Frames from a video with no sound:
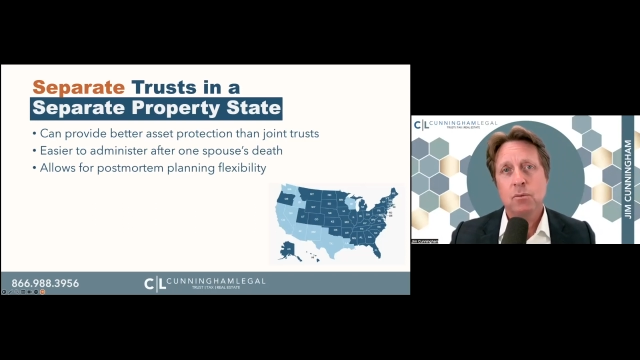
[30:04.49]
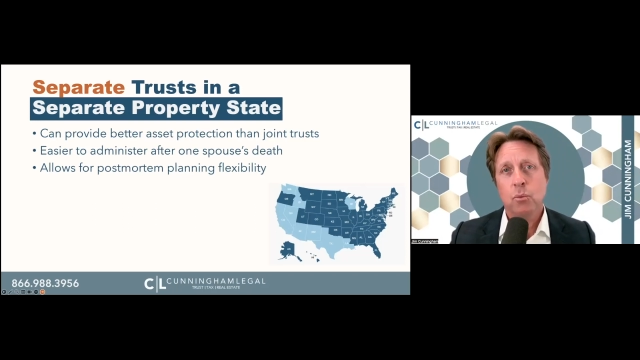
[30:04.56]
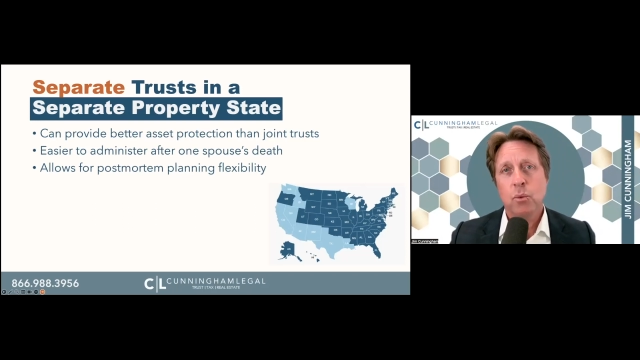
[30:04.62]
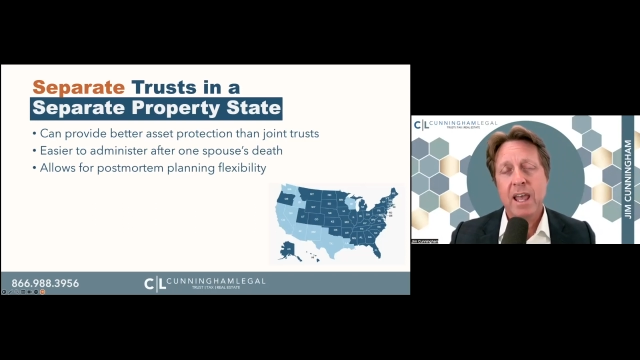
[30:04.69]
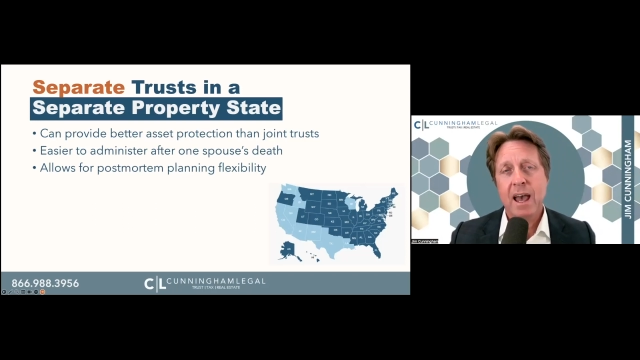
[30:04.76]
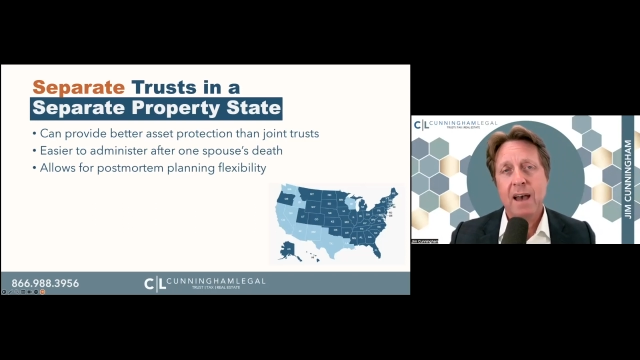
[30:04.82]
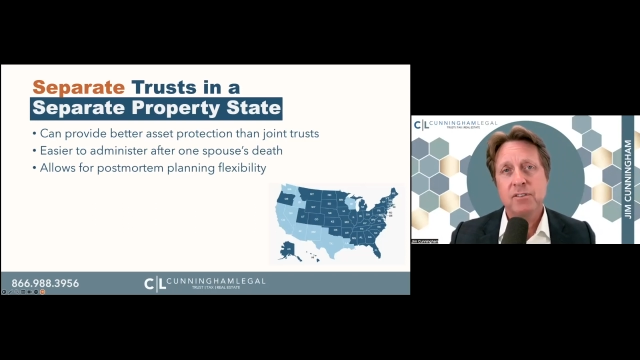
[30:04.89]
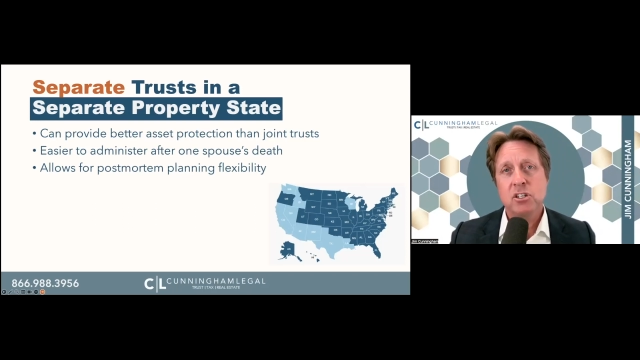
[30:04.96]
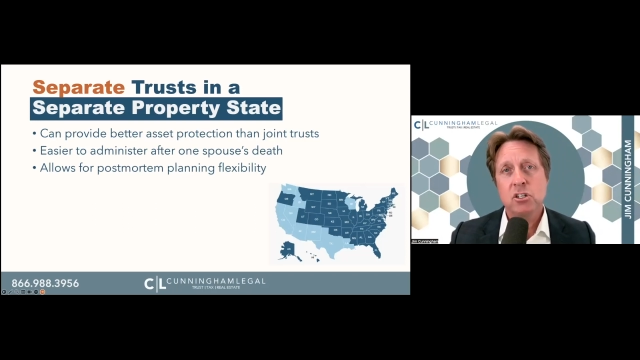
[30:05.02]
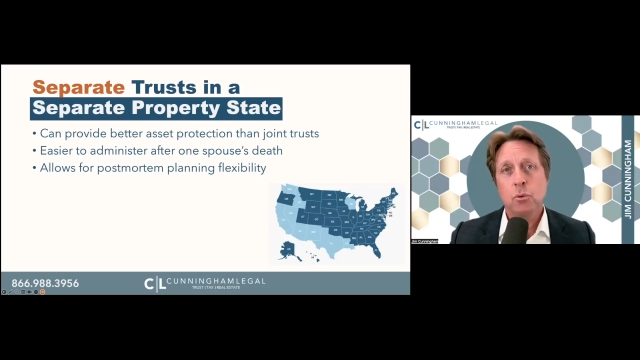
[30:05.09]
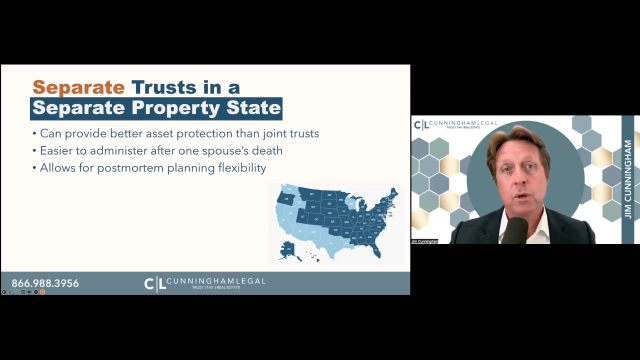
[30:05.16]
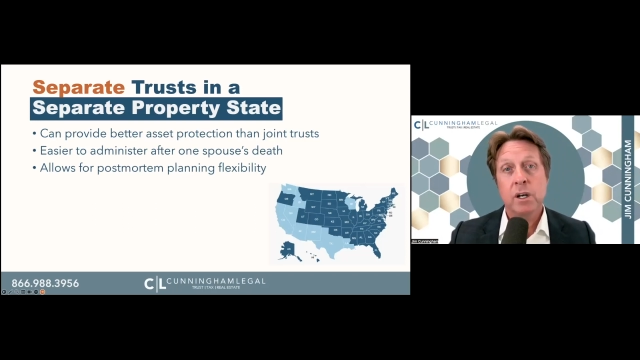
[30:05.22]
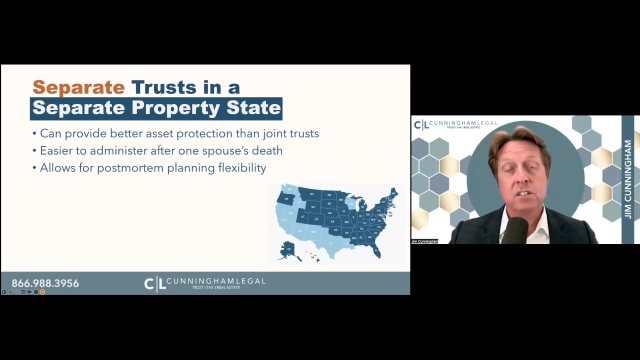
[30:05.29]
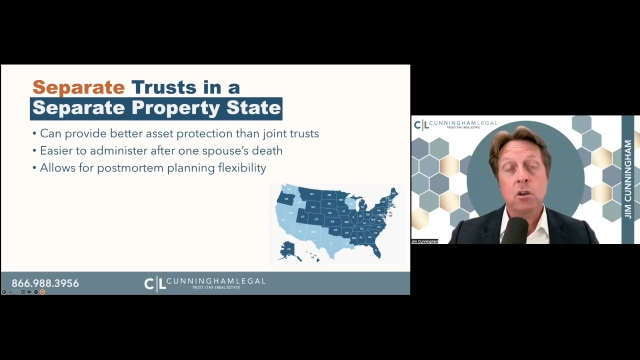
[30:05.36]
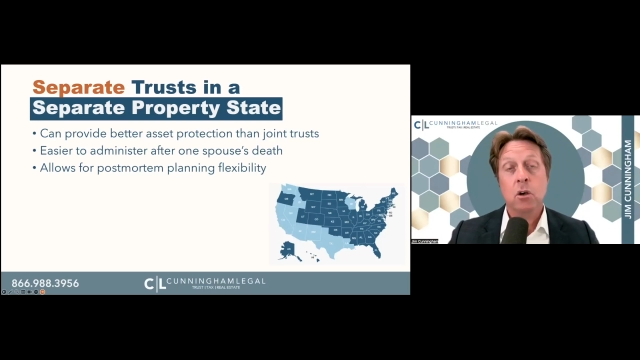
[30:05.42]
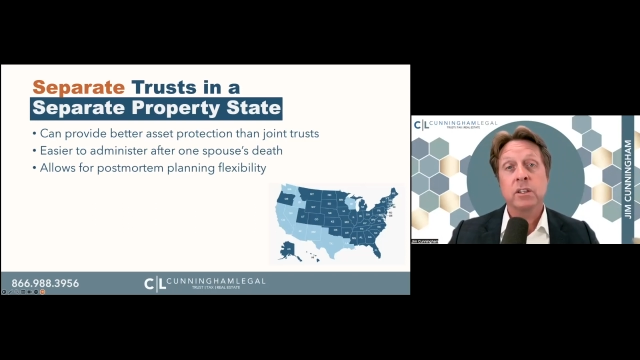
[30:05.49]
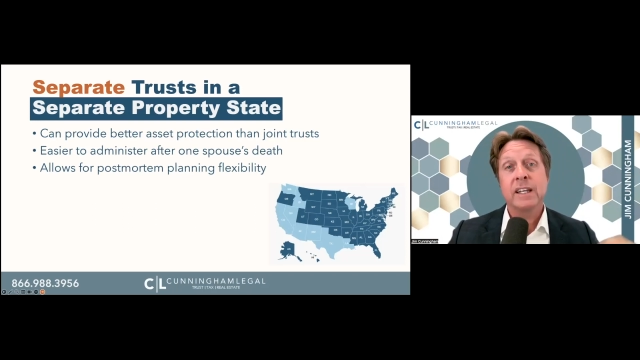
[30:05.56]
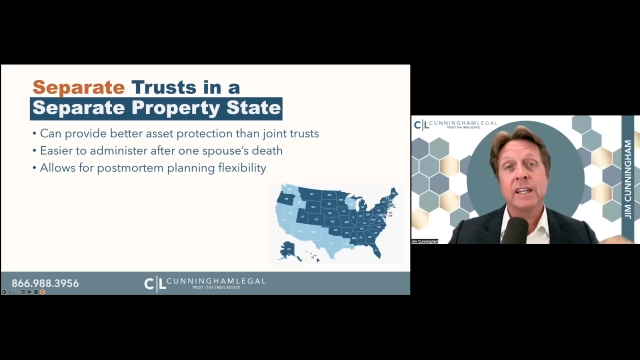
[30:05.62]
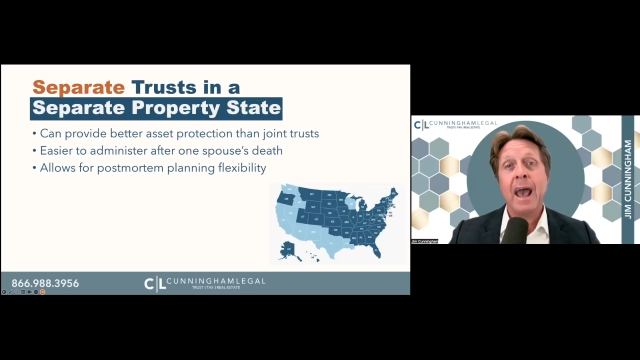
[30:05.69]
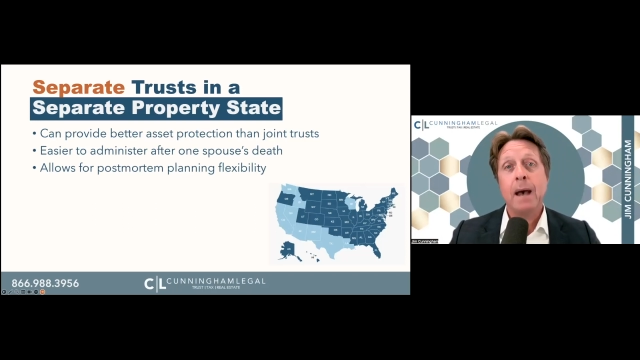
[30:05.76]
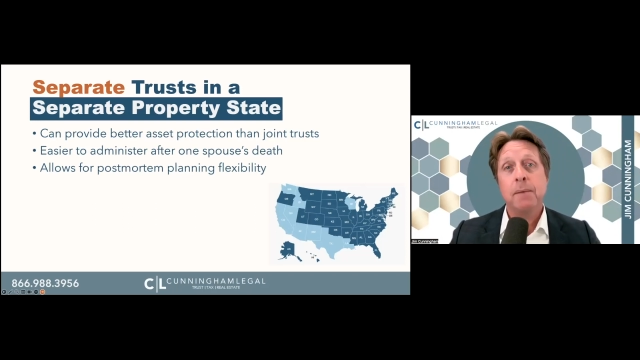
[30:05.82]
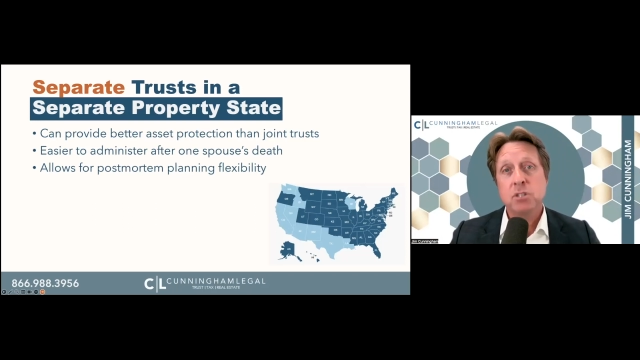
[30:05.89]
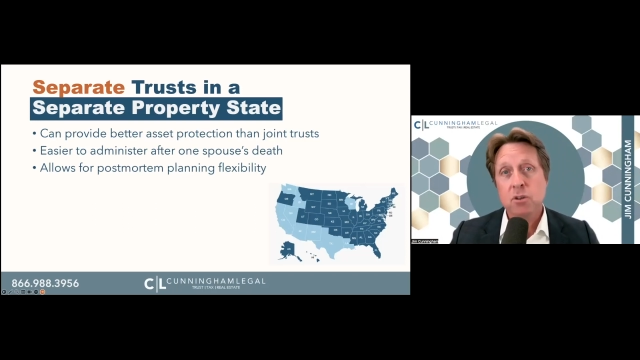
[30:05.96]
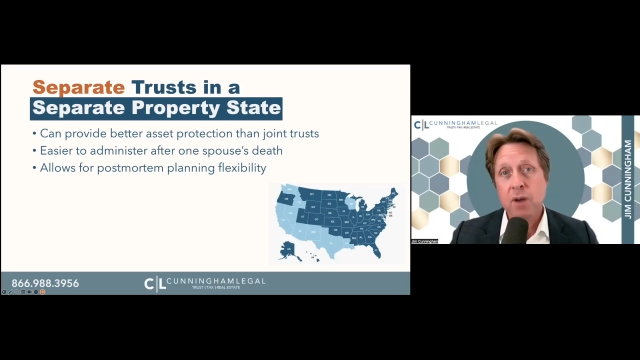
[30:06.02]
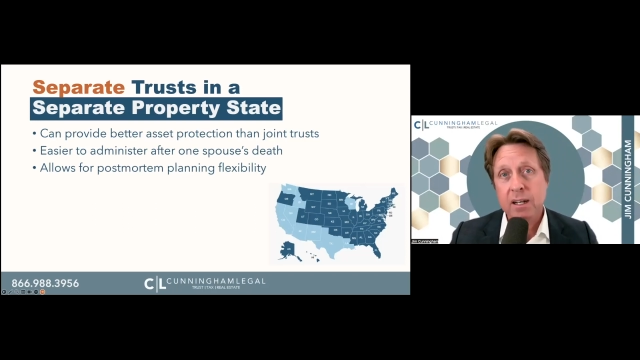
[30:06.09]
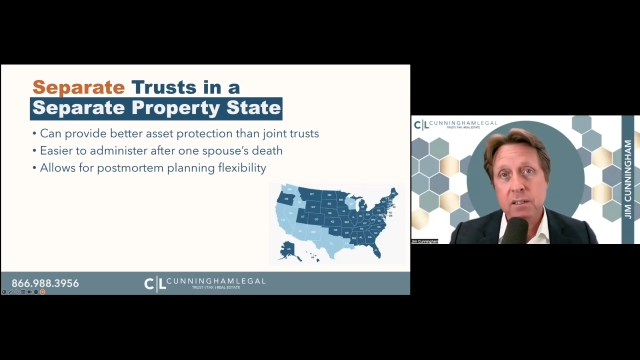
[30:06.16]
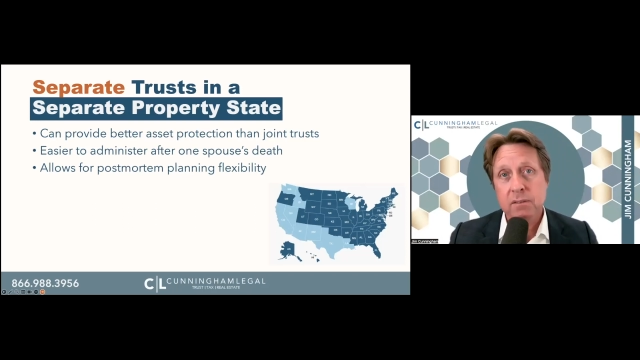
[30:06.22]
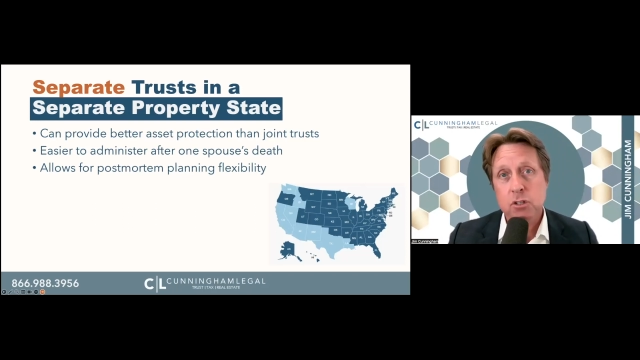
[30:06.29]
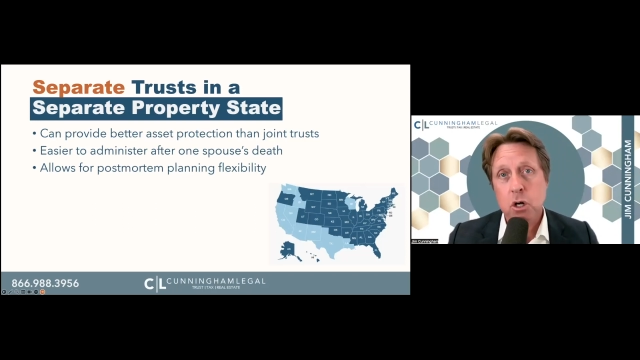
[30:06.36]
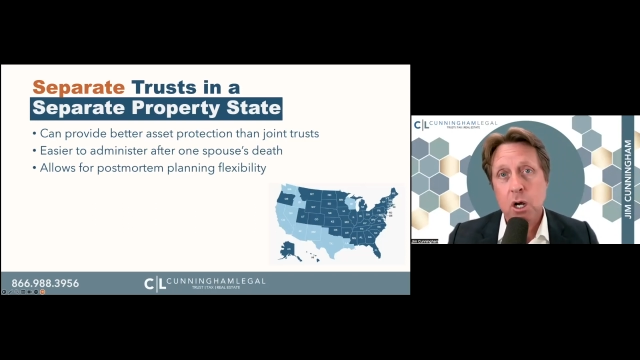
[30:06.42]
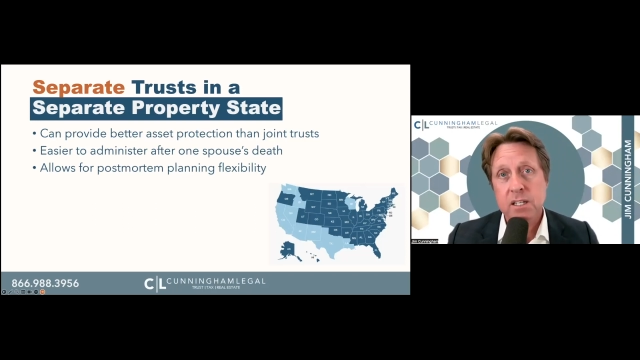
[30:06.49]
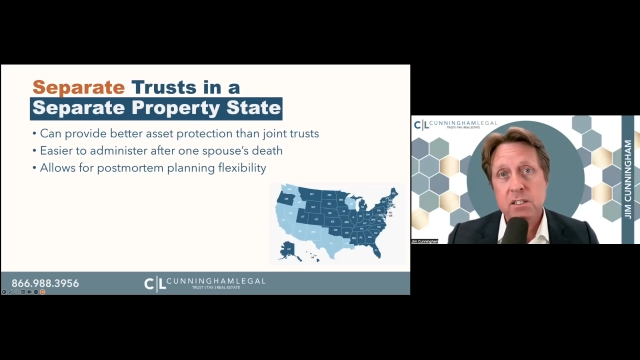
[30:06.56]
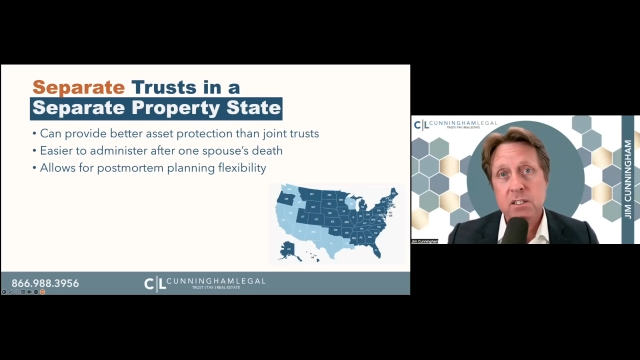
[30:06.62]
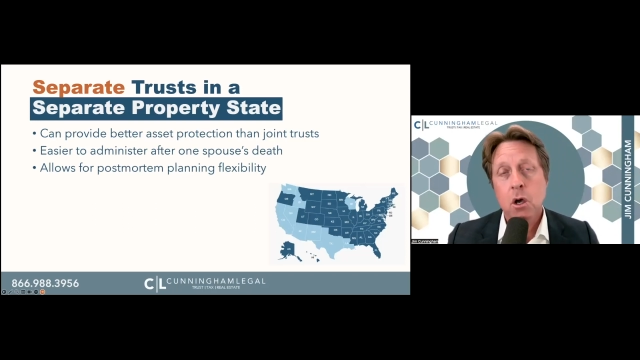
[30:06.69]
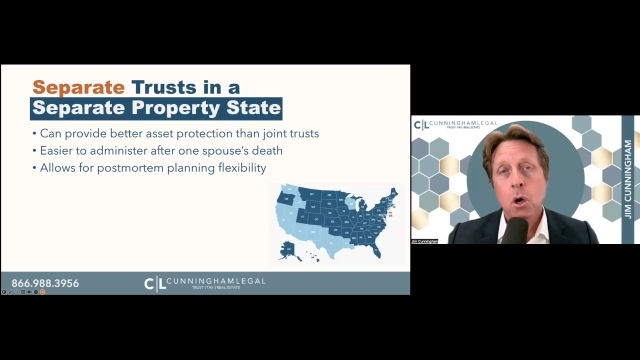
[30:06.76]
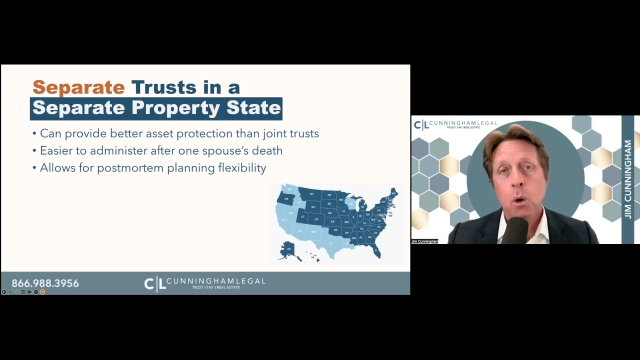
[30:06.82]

we have to do what is called an abstract of trust,